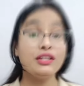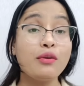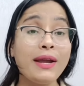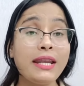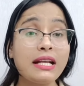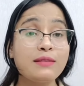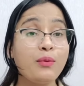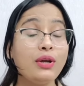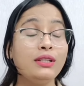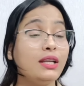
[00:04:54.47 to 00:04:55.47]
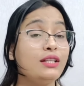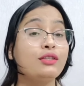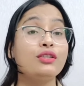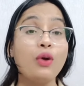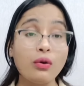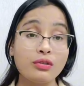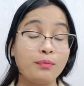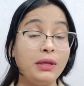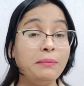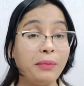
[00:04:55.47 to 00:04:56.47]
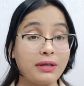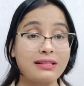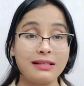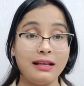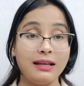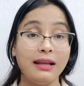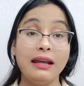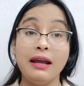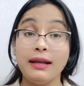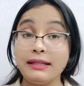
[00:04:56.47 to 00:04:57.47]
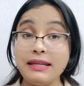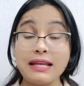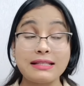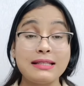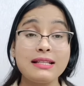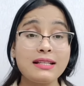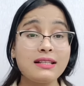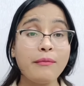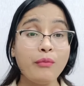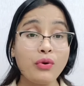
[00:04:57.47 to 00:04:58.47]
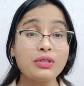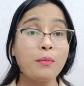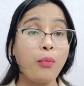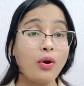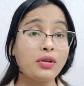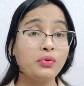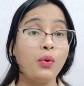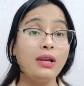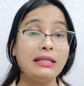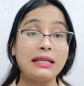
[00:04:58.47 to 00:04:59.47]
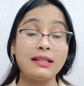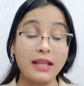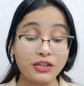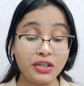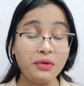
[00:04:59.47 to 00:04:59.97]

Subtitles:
So my next point is, don't be personal. Yes, this is the most important quality that